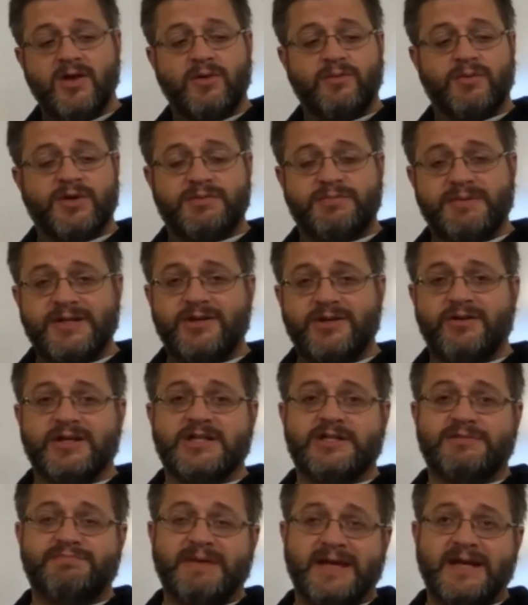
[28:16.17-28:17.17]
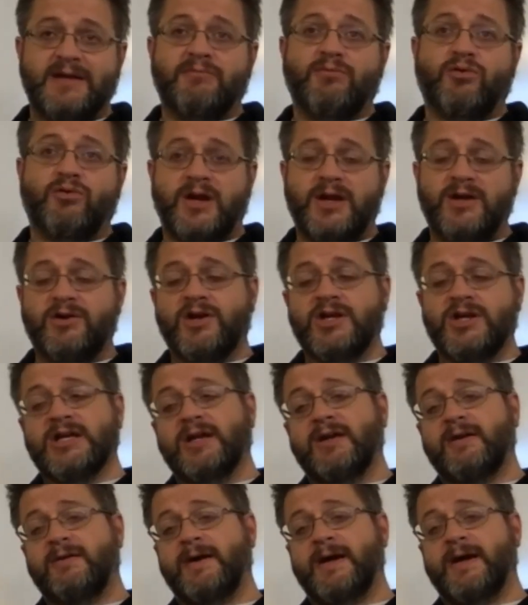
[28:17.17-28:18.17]
which means you're expending more energy,
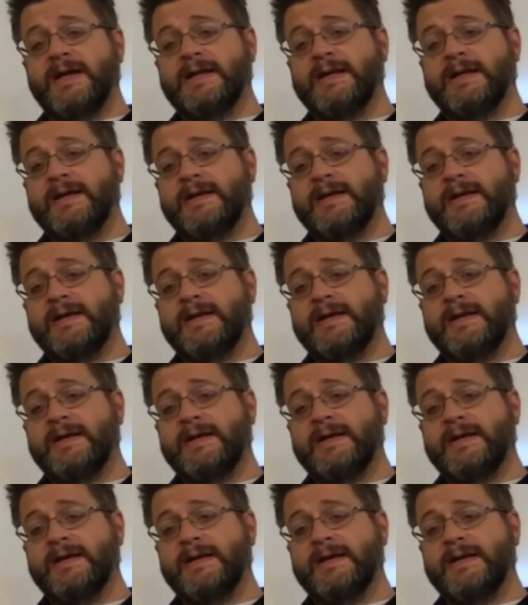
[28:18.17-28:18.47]
right?